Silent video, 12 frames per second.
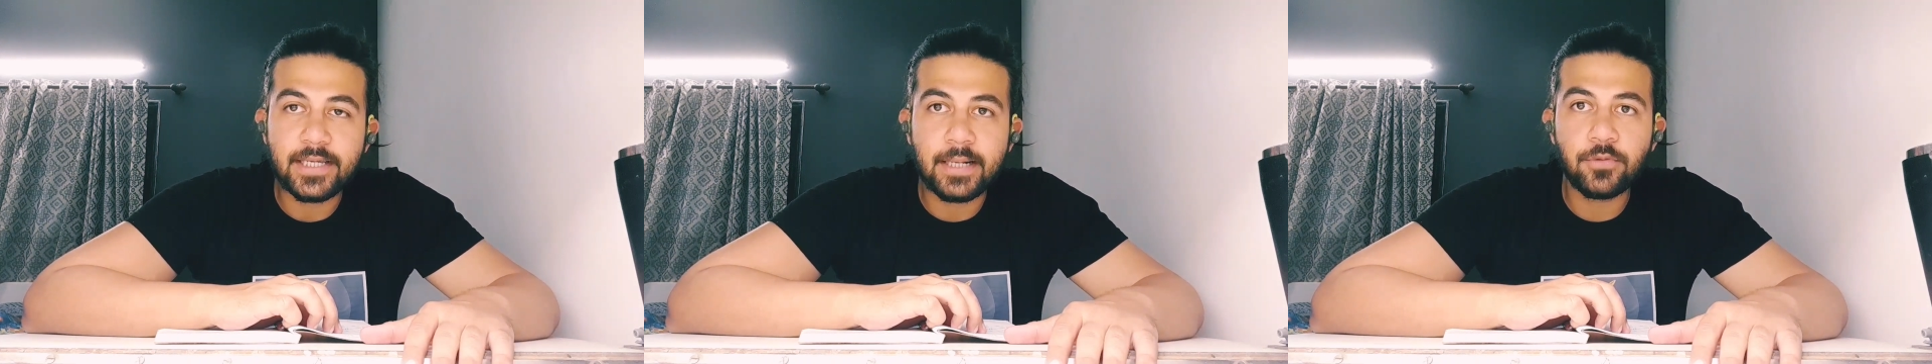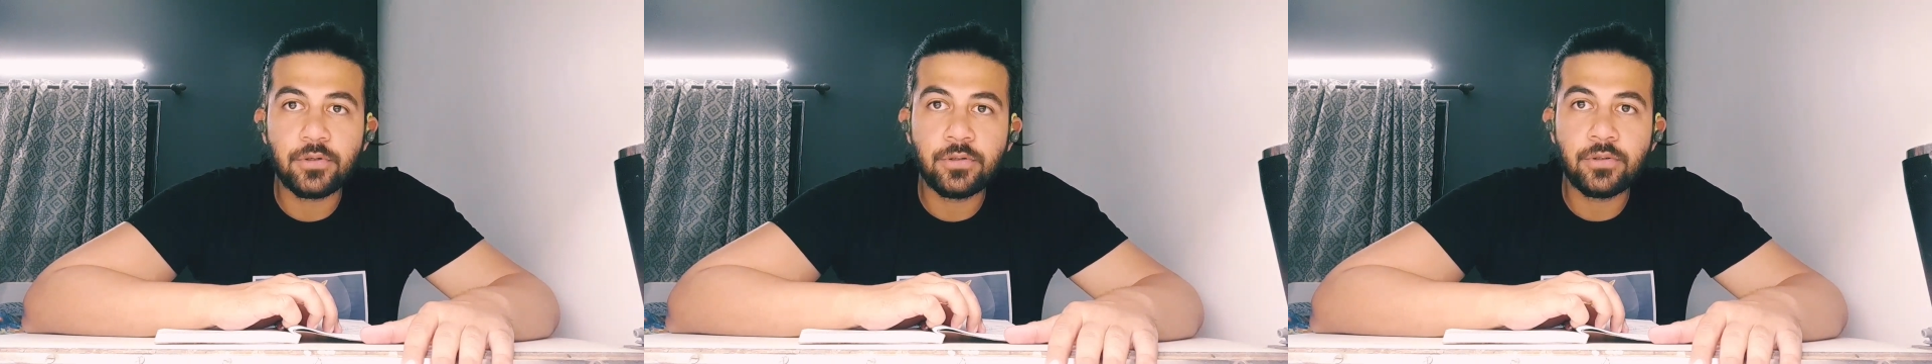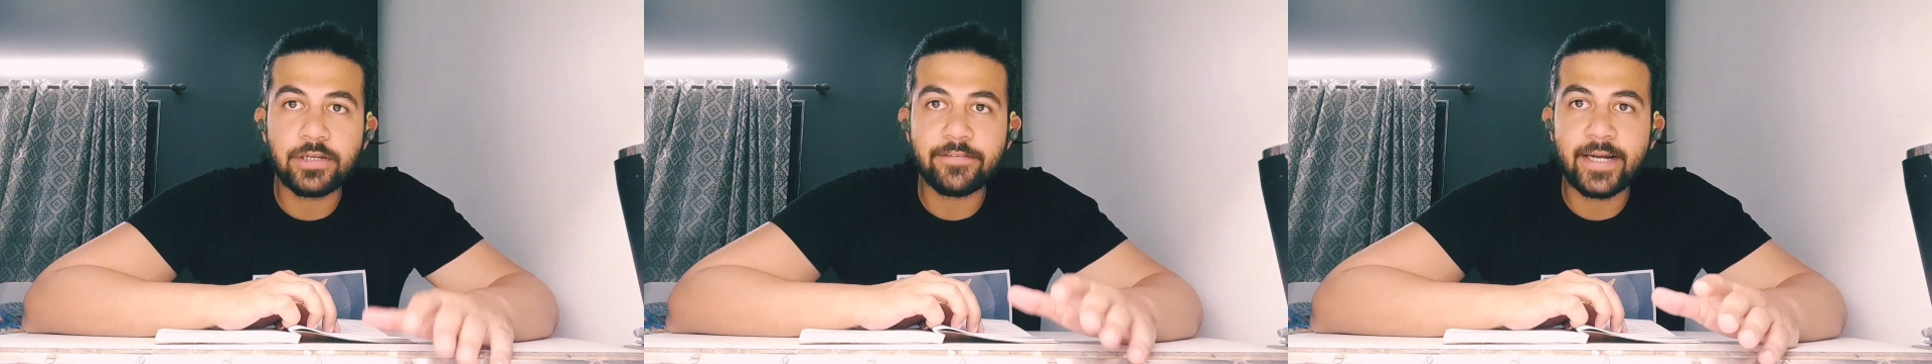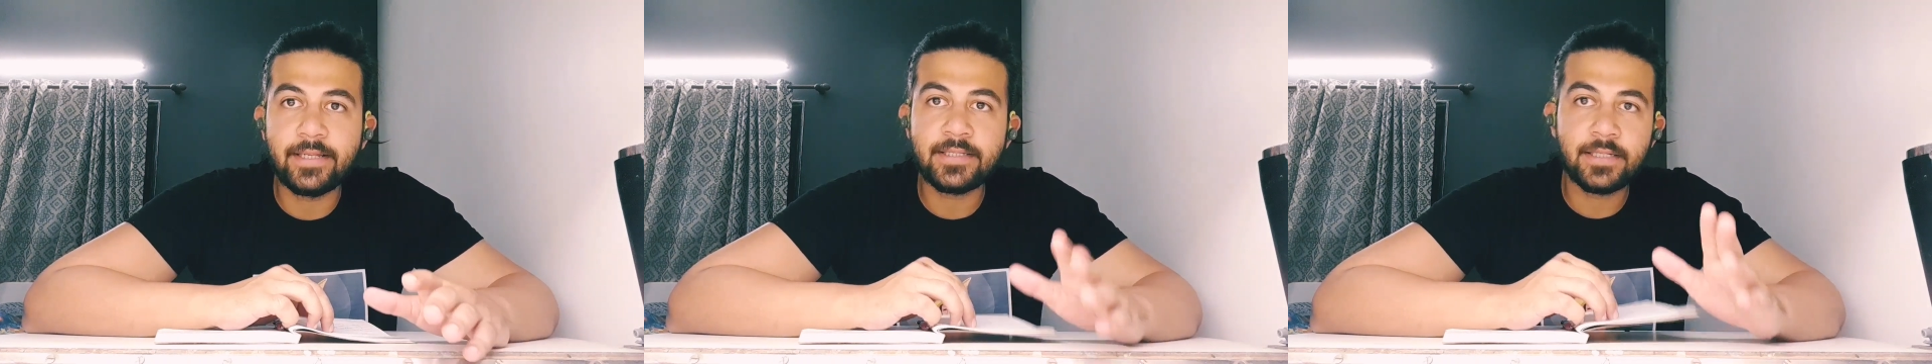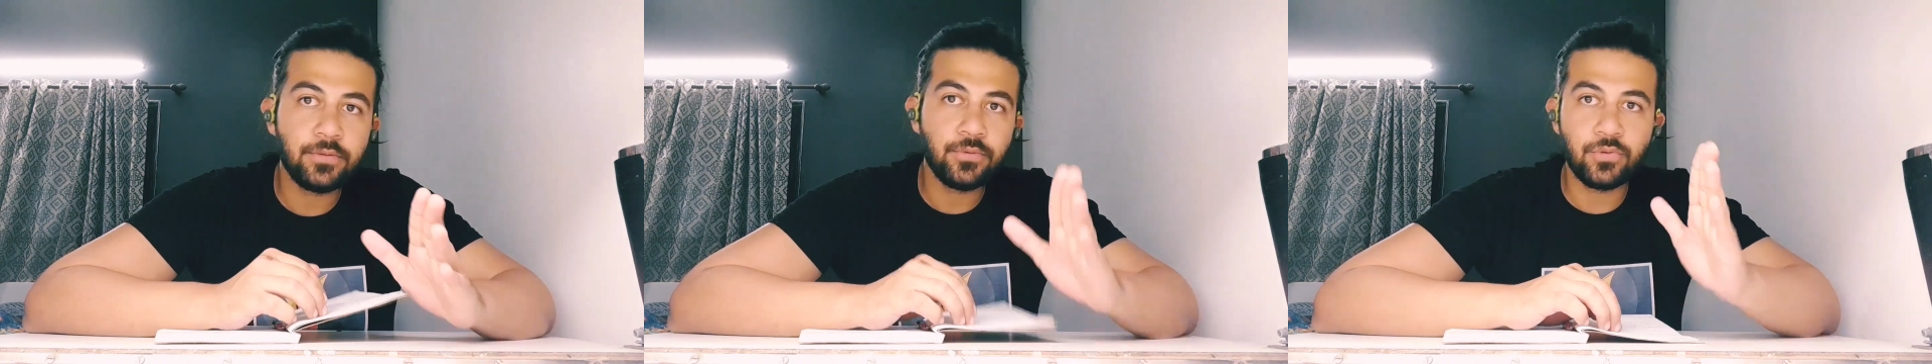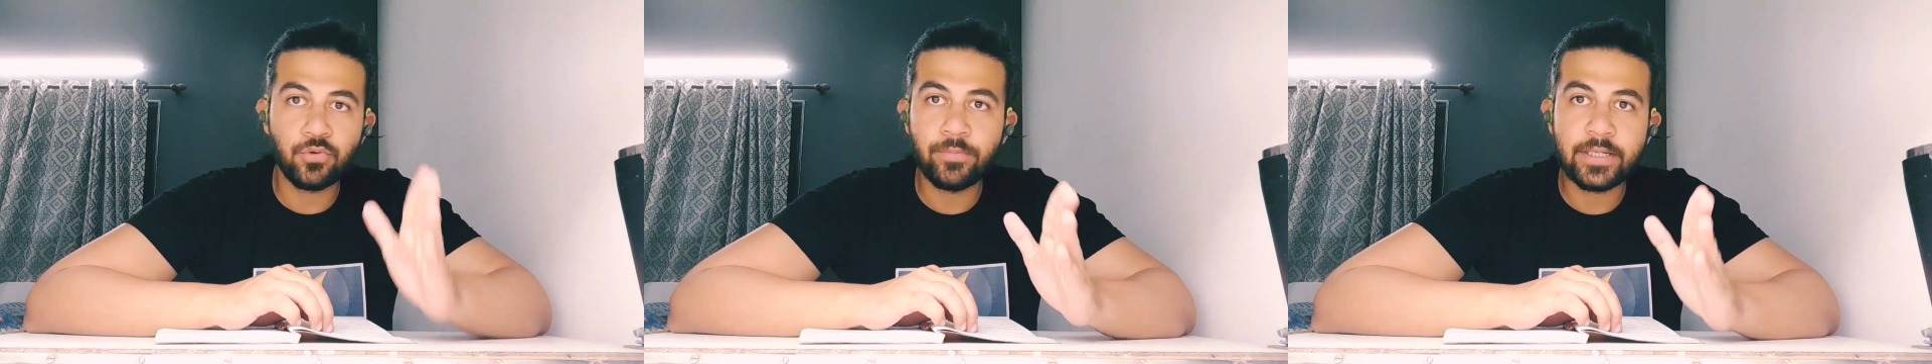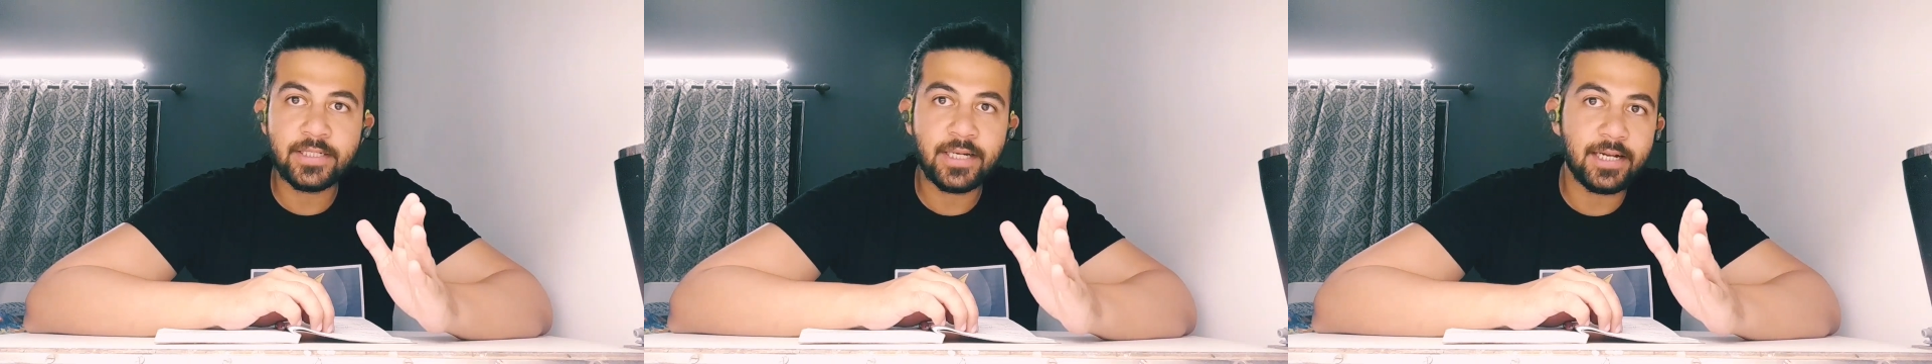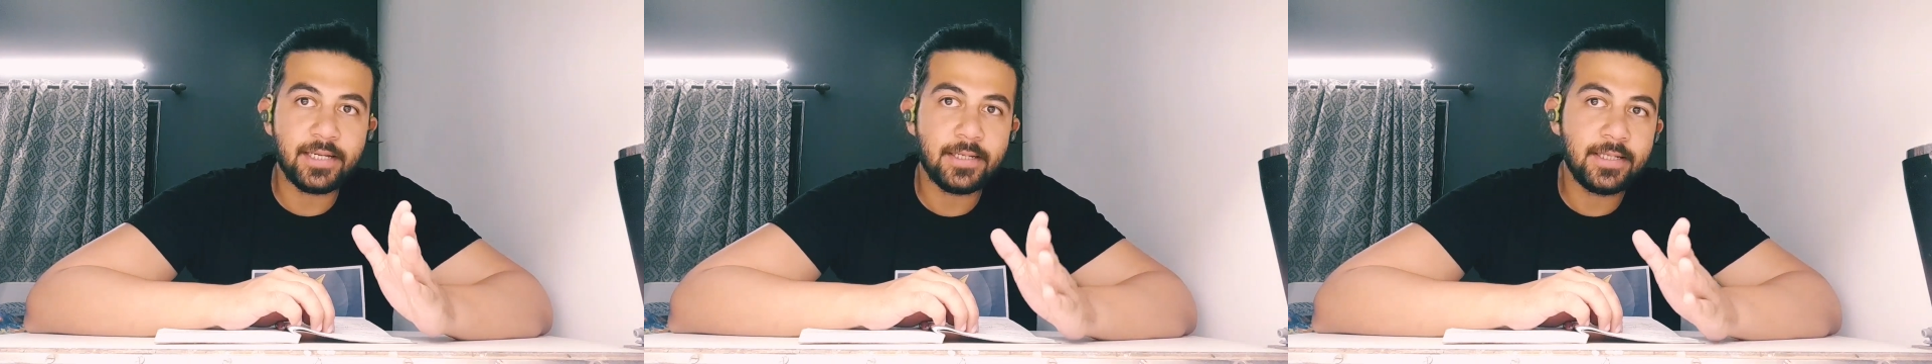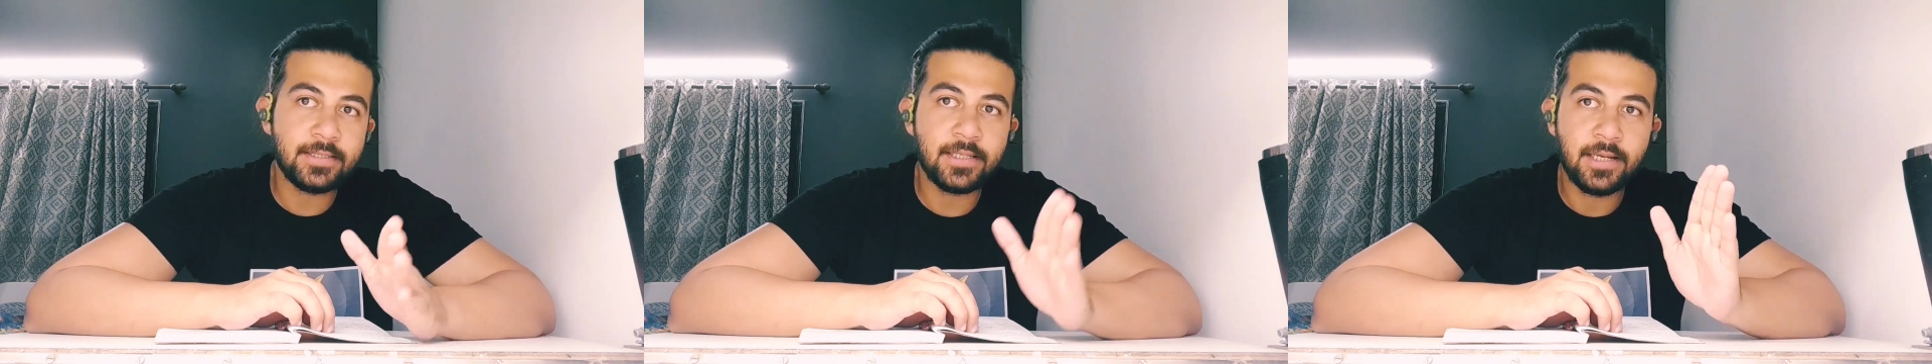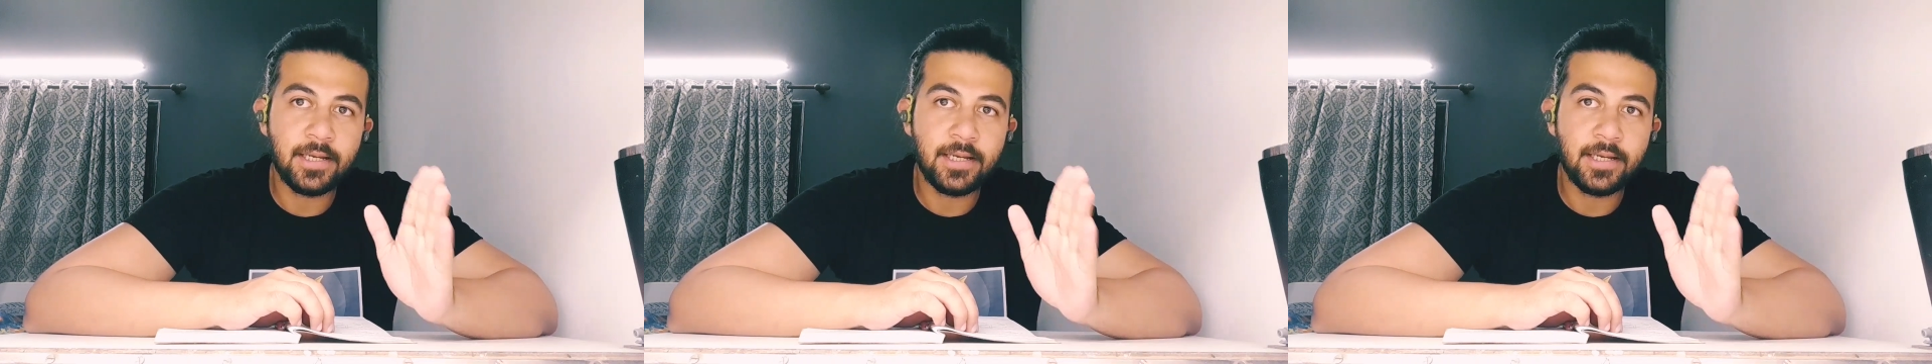I'm going to divide this into 2 major categories,